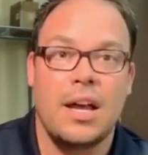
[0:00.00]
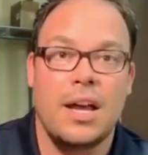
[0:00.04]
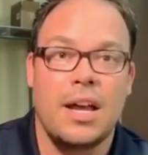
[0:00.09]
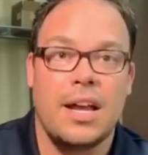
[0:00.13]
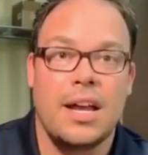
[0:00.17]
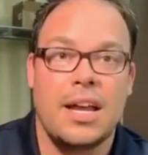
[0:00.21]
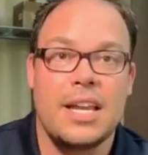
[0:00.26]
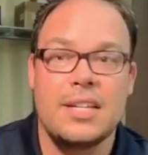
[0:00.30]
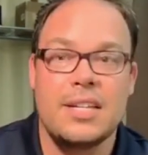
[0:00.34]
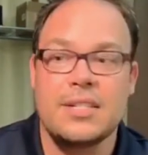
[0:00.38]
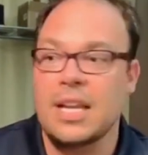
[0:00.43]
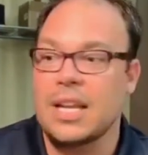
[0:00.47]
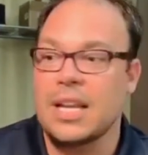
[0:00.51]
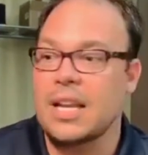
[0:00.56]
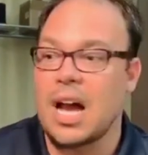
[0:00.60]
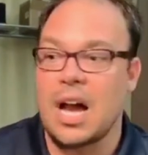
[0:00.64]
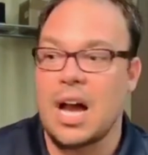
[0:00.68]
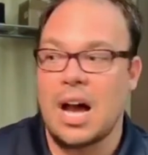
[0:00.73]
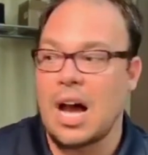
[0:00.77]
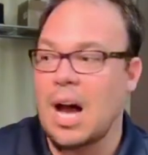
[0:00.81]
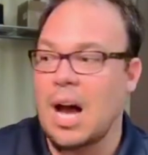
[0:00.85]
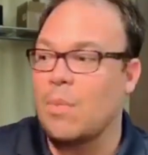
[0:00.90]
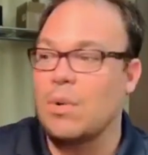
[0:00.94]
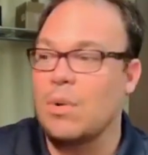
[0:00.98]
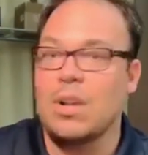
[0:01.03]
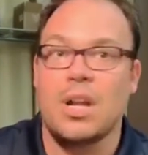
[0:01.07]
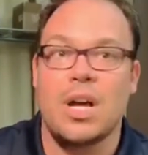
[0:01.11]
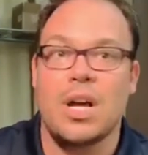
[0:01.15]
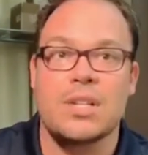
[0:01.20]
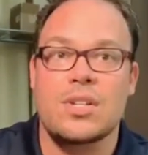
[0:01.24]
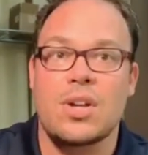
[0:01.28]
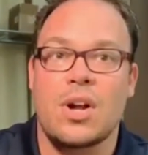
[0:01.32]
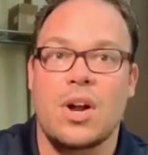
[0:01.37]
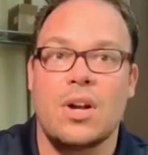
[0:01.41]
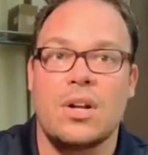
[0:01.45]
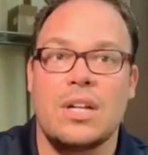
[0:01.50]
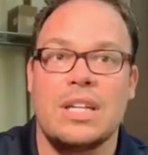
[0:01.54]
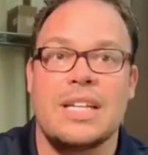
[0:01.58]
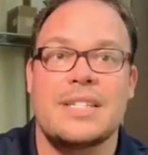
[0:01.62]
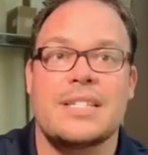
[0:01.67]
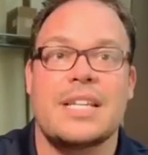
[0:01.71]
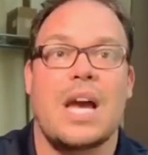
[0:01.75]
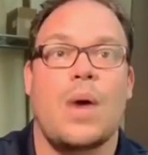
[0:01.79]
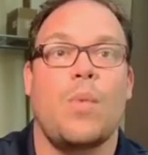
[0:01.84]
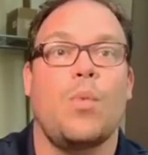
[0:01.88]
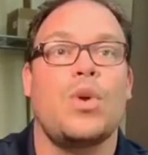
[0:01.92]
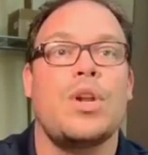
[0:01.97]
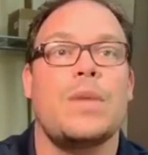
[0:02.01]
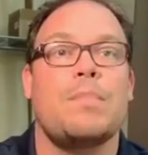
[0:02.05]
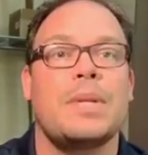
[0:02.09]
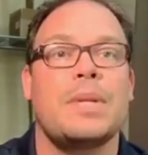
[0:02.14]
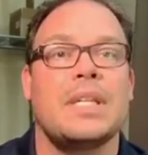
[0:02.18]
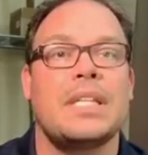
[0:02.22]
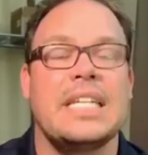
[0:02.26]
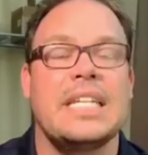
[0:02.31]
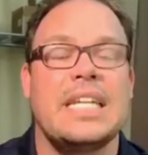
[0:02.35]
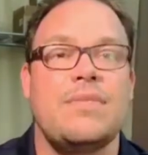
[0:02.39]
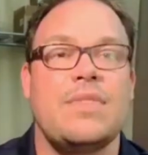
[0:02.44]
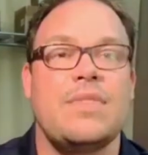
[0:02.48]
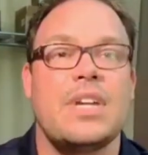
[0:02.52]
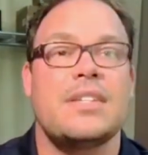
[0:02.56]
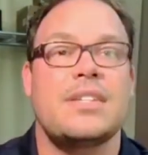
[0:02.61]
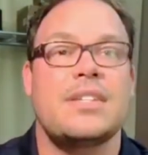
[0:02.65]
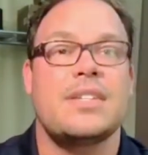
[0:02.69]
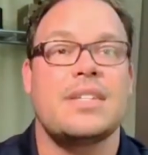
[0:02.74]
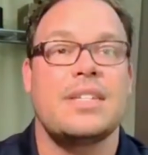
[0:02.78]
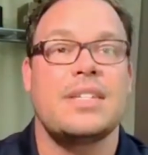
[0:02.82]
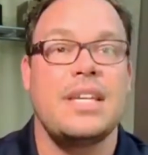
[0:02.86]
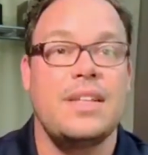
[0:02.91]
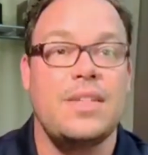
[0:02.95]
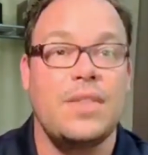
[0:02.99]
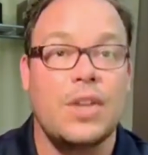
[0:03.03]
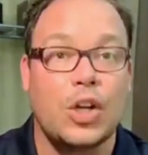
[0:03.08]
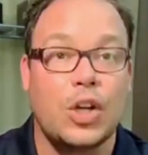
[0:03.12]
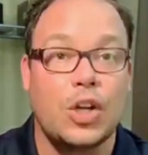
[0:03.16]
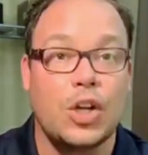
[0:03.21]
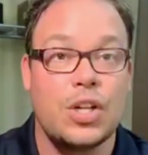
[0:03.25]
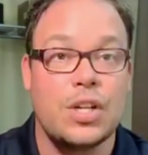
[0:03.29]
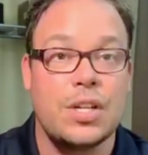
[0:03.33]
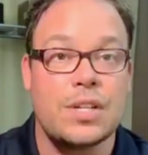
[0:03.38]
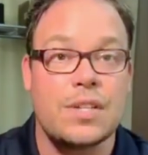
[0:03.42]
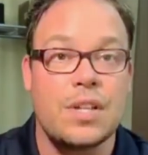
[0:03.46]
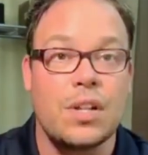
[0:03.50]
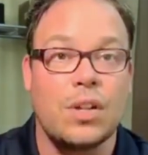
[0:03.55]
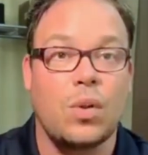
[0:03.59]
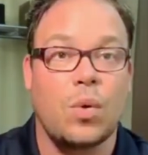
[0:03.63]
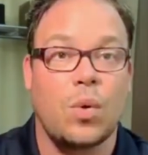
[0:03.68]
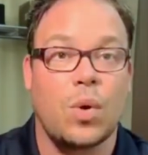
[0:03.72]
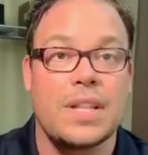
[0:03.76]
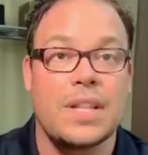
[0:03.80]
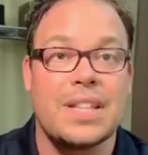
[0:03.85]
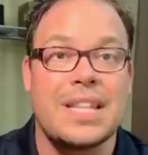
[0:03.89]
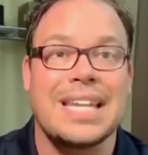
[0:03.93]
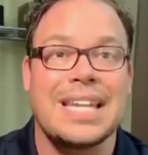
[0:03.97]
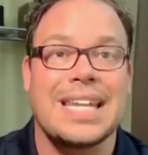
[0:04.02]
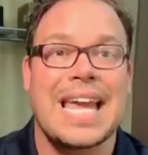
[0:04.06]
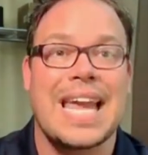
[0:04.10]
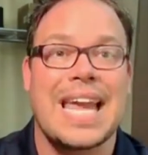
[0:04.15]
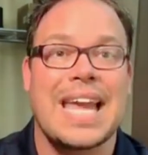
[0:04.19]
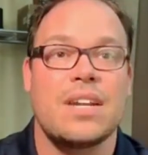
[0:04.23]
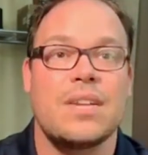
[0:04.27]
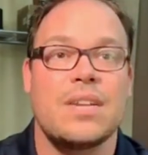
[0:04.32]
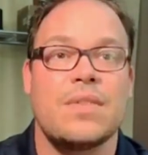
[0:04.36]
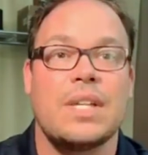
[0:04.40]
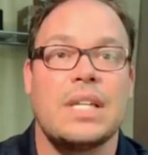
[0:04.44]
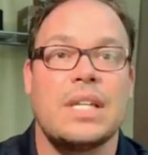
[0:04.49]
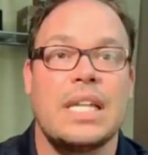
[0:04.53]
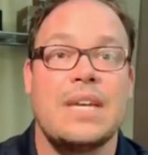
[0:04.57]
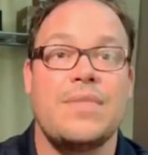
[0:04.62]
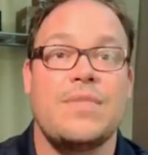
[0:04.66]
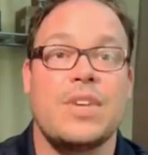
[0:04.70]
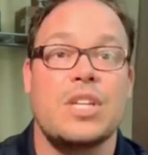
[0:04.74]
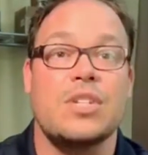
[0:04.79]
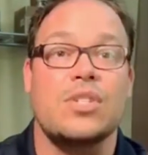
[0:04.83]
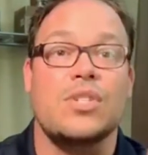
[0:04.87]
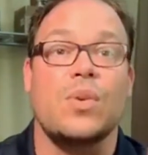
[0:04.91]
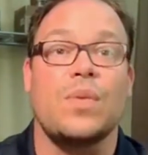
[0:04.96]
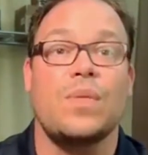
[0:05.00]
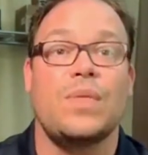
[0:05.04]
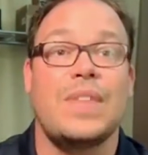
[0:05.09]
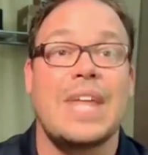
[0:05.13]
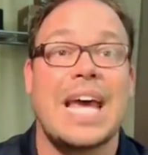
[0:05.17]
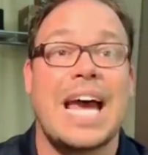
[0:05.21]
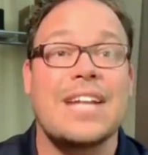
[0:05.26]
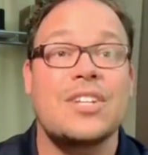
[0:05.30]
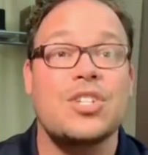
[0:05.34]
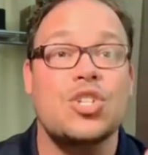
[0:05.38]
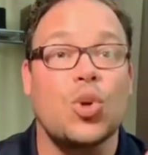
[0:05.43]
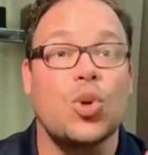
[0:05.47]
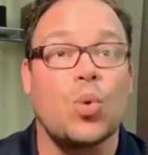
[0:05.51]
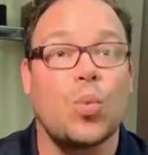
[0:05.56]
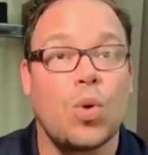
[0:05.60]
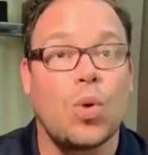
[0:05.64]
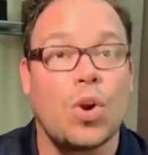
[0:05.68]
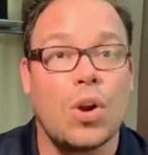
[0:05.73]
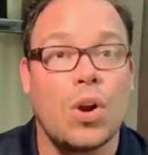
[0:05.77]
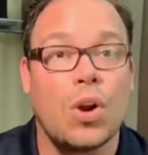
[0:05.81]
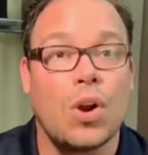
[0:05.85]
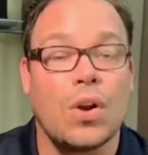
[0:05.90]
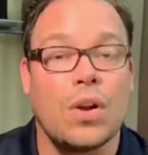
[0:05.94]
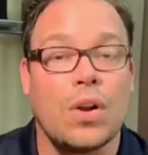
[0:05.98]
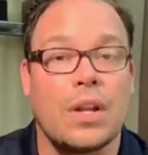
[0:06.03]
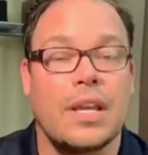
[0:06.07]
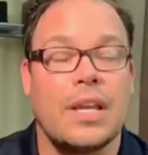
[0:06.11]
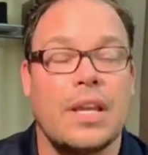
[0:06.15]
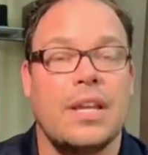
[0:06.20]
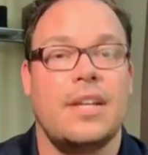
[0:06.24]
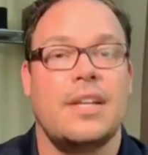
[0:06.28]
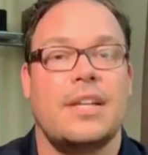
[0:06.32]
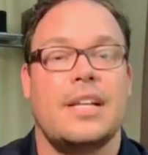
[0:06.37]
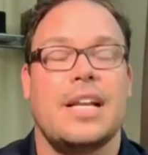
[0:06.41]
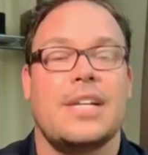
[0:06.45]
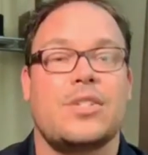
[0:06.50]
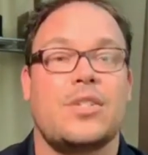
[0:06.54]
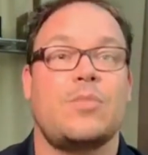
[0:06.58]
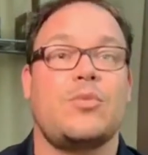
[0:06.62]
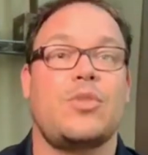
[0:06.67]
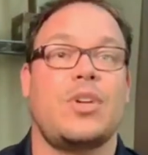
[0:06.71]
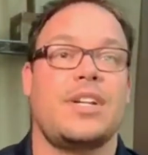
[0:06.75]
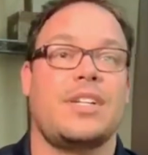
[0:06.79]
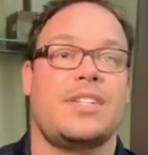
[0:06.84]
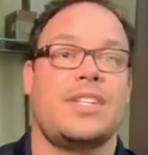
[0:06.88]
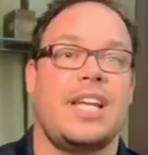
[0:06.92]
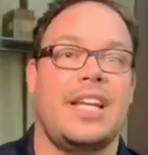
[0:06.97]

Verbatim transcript: He's like, I would have lost heart unless I would have believed I'd see the goodness of the Lord in the land of the living. So that's your word. That's what I'm trying to say